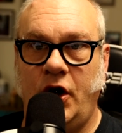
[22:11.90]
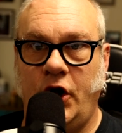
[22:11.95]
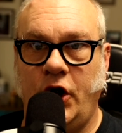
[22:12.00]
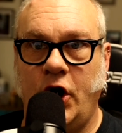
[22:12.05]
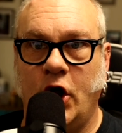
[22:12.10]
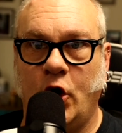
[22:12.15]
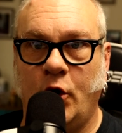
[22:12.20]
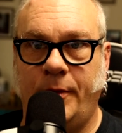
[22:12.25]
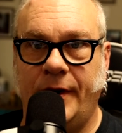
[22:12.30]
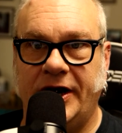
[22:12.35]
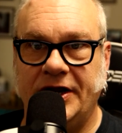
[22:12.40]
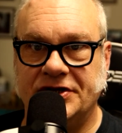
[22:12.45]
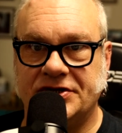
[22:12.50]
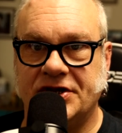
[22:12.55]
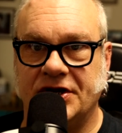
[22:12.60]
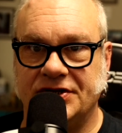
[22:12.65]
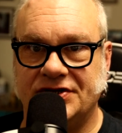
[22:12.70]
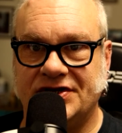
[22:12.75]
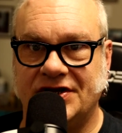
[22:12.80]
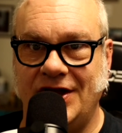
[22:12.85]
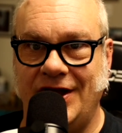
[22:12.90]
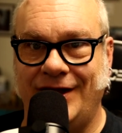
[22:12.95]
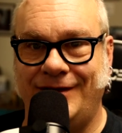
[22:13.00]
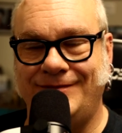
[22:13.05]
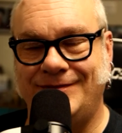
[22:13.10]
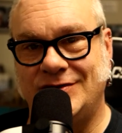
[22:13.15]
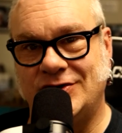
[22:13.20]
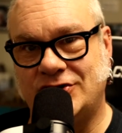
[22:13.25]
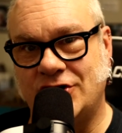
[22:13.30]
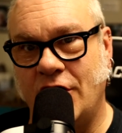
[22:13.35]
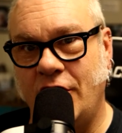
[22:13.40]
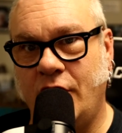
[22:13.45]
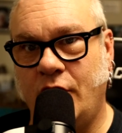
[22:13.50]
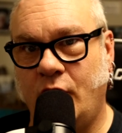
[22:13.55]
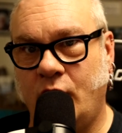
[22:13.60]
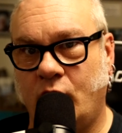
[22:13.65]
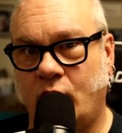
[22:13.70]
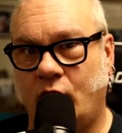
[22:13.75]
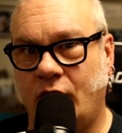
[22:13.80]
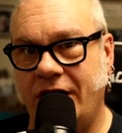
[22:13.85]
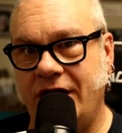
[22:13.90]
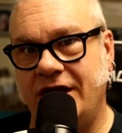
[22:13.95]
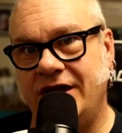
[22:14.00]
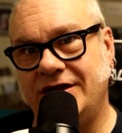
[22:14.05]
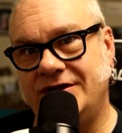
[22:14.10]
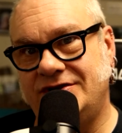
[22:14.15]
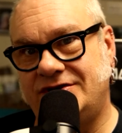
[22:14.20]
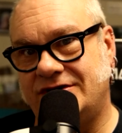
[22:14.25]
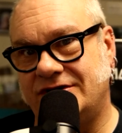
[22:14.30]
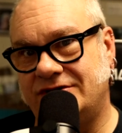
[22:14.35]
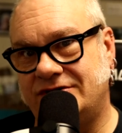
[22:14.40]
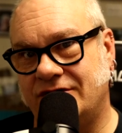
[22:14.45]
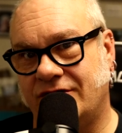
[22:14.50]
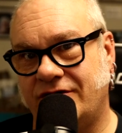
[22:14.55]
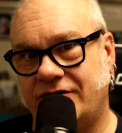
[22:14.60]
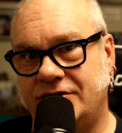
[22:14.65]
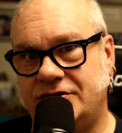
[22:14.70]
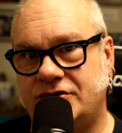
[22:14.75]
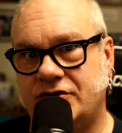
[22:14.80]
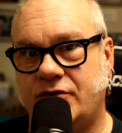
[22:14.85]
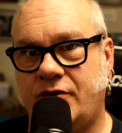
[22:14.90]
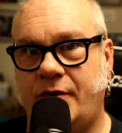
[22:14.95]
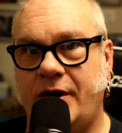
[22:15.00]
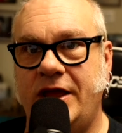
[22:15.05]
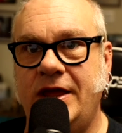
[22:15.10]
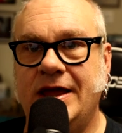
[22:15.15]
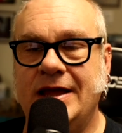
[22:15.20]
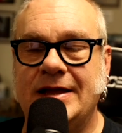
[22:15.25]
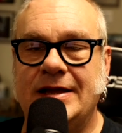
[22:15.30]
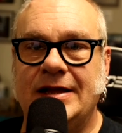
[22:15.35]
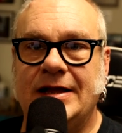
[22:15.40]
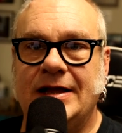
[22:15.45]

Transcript: Nobody's gonna see it. So rings, circular jewelry.